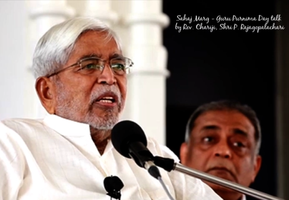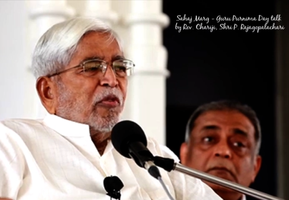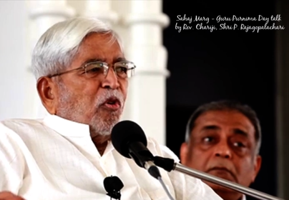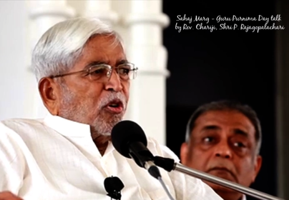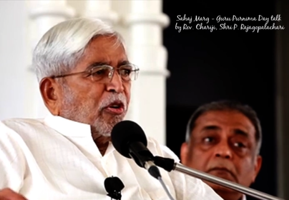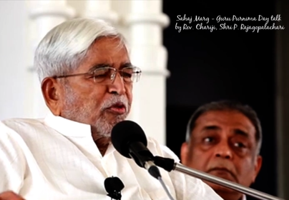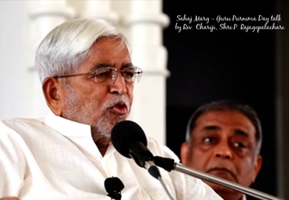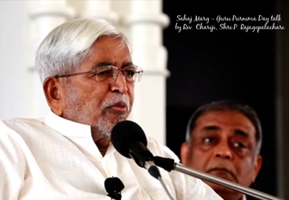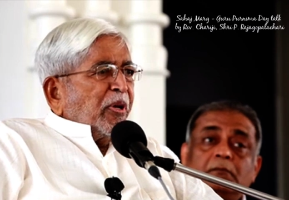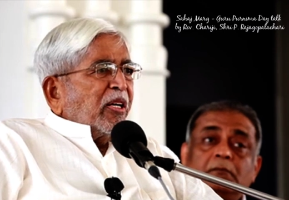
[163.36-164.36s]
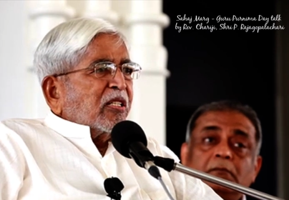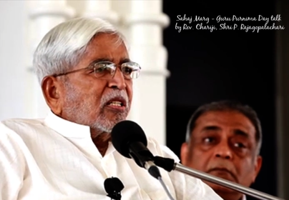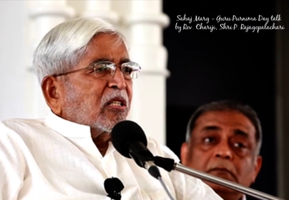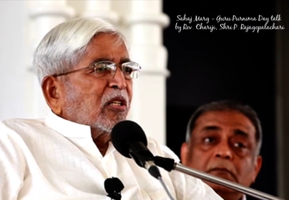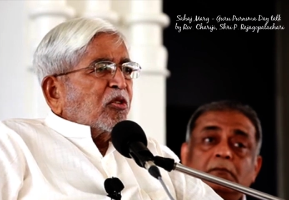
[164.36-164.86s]
Speaker 1: devote a few minutes
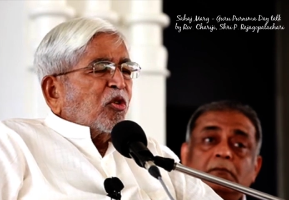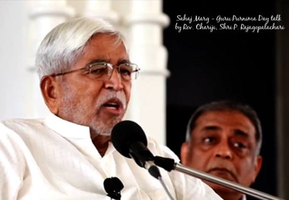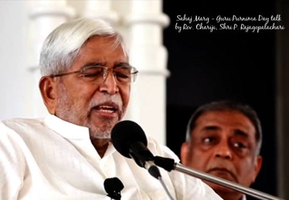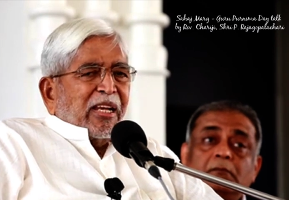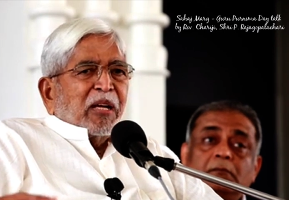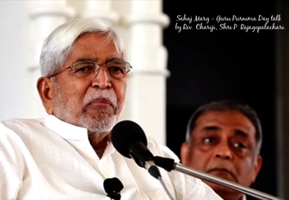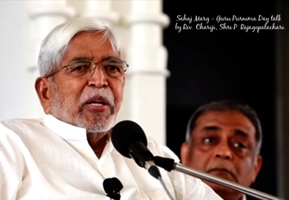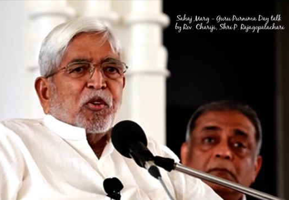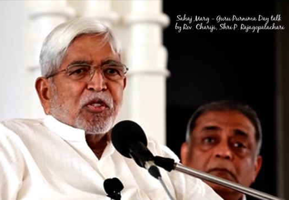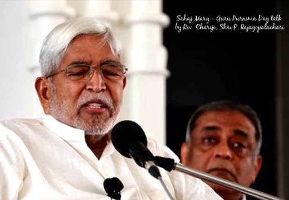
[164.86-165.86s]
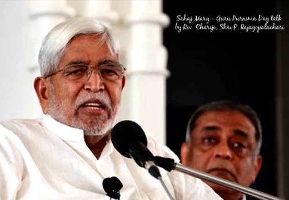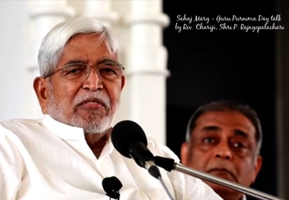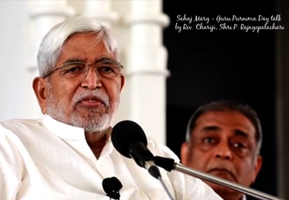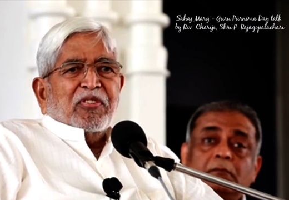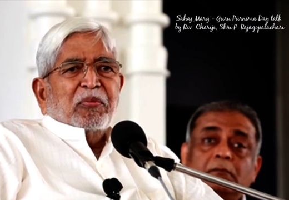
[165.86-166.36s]
to cleaning by yourself,